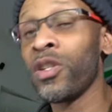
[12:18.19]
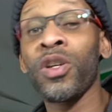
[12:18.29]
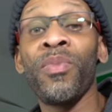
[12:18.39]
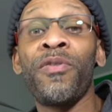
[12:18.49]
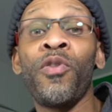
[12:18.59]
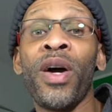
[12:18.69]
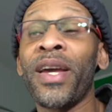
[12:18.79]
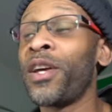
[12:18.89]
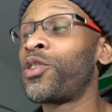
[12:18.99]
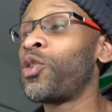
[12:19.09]
So before I
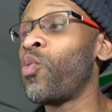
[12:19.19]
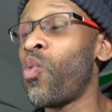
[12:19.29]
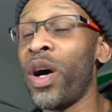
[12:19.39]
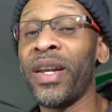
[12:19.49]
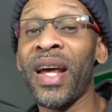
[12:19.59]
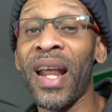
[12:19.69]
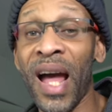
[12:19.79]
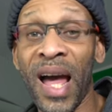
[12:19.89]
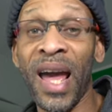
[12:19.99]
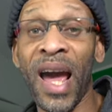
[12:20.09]
get to the one that
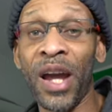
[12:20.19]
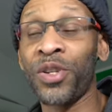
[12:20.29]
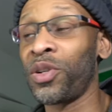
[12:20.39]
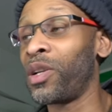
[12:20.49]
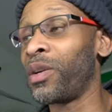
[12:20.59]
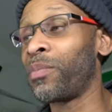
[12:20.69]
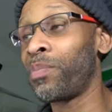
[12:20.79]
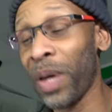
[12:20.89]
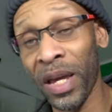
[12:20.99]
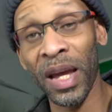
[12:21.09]
I actually
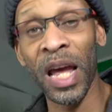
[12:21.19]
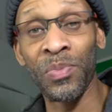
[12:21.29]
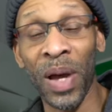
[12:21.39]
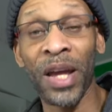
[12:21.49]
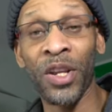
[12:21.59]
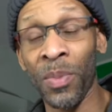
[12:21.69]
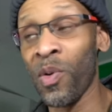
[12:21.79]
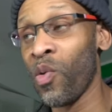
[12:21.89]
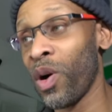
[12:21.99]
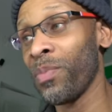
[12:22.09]
pick as my
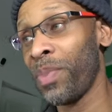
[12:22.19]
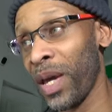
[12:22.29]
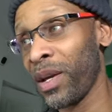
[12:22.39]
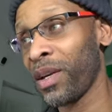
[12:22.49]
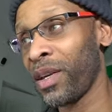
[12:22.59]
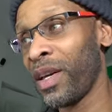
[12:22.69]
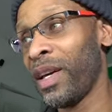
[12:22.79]
number one pick,